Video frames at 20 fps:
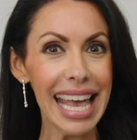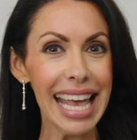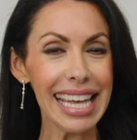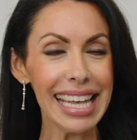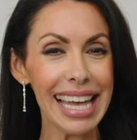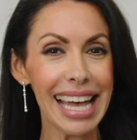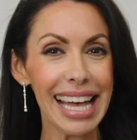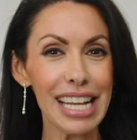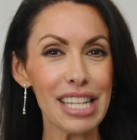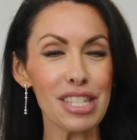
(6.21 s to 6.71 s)
hey
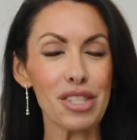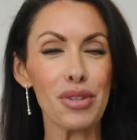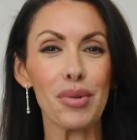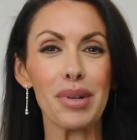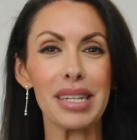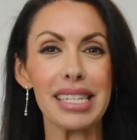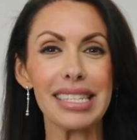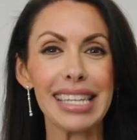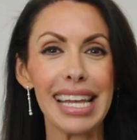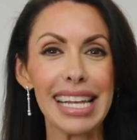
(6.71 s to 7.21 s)
guys,
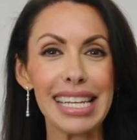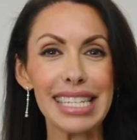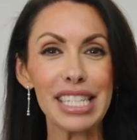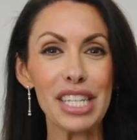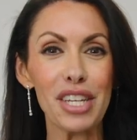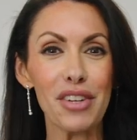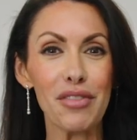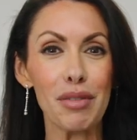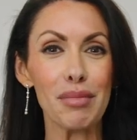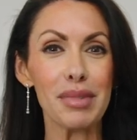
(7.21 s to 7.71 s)
Courtney Sykes
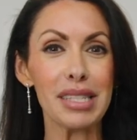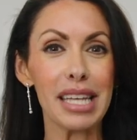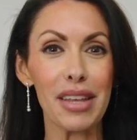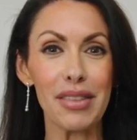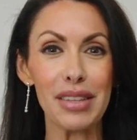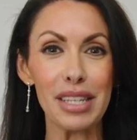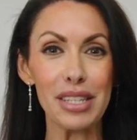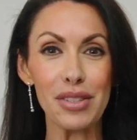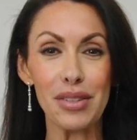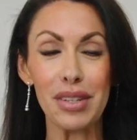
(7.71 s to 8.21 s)
here from
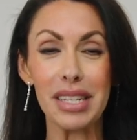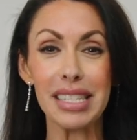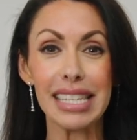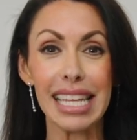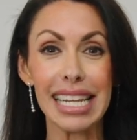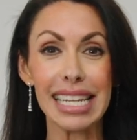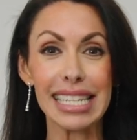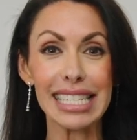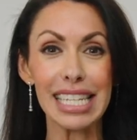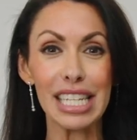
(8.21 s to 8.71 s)
Southeastern
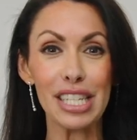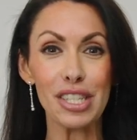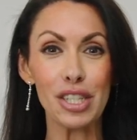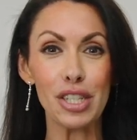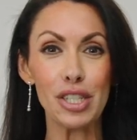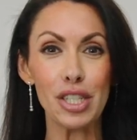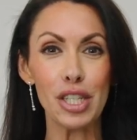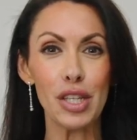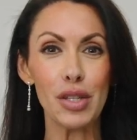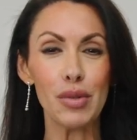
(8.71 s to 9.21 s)
Aesthetics
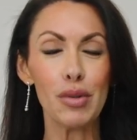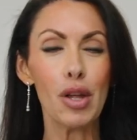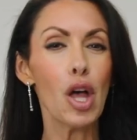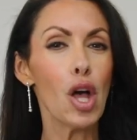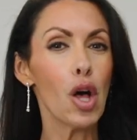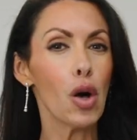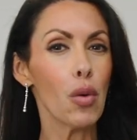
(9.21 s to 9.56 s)
Institute.